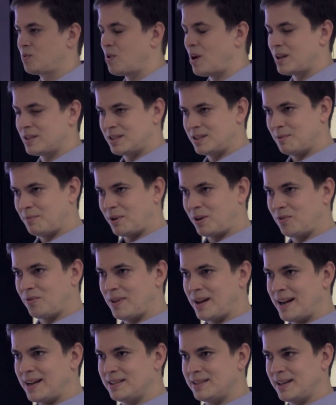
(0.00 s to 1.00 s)
cross the
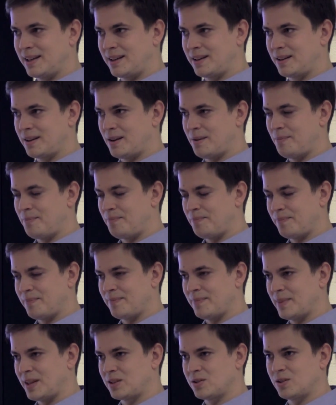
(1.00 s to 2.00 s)
butterflies, like
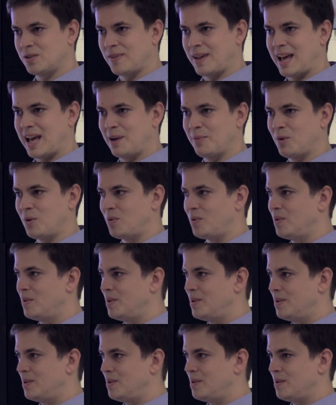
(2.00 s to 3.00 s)
sort of animal
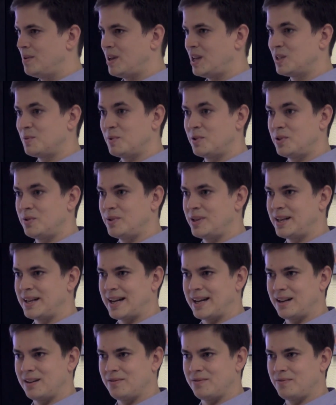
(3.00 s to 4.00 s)
husbandry
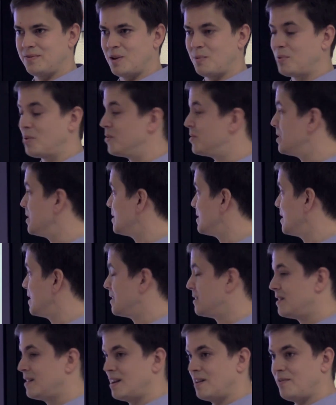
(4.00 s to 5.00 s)
kind of approaches,
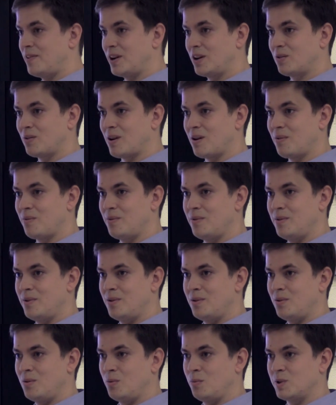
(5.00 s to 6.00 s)
and figure out
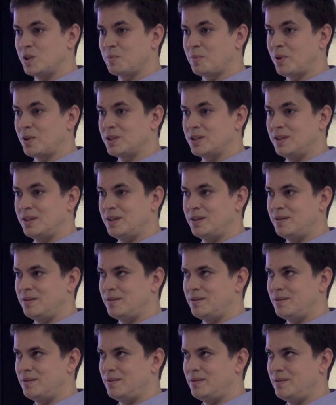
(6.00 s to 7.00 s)
which parts
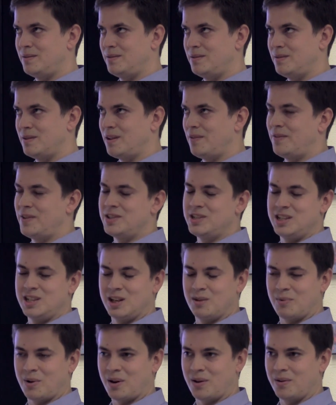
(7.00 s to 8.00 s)
of the
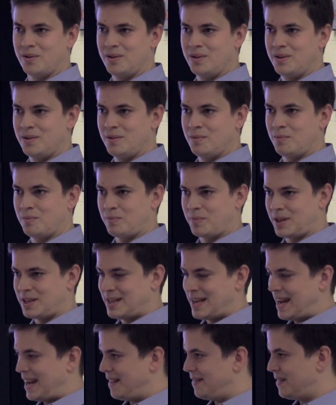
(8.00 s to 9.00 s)
genome
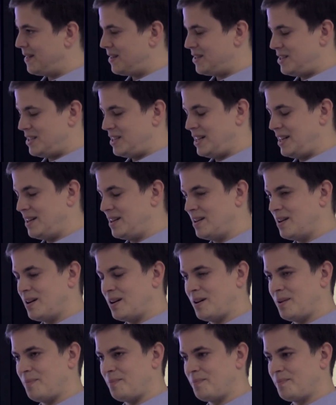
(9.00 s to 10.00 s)
contain the gene
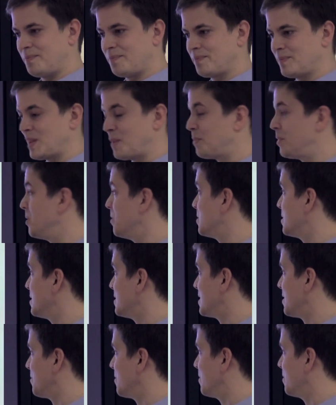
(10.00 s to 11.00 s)
that
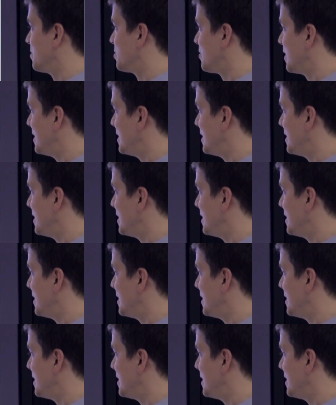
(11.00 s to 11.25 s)
produces different